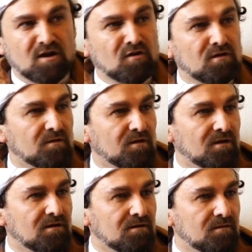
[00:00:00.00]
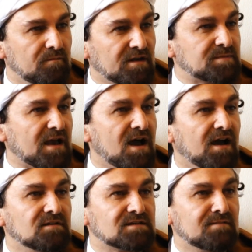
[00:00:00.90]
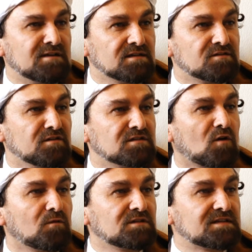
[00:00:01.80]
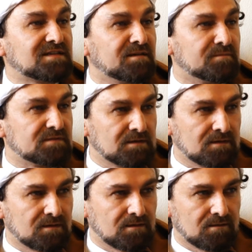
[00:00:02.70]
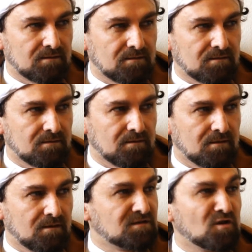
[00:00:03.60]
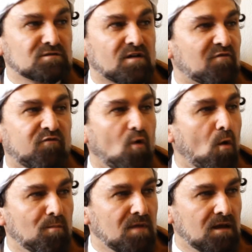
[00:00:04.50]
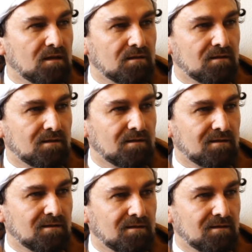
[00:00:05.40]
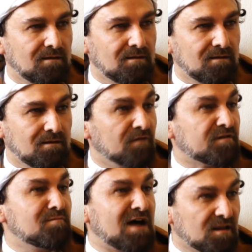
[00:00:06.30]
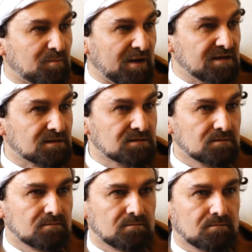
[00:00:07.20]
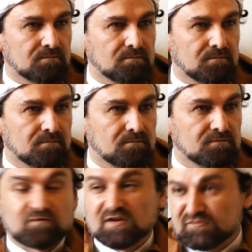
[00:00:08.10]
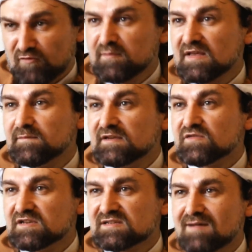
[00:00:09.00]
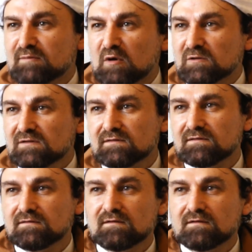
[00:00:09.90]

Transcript: No, because behind Islamization is not what it seems. It's not a reform of the marketplaces to transform them into the Islamic model,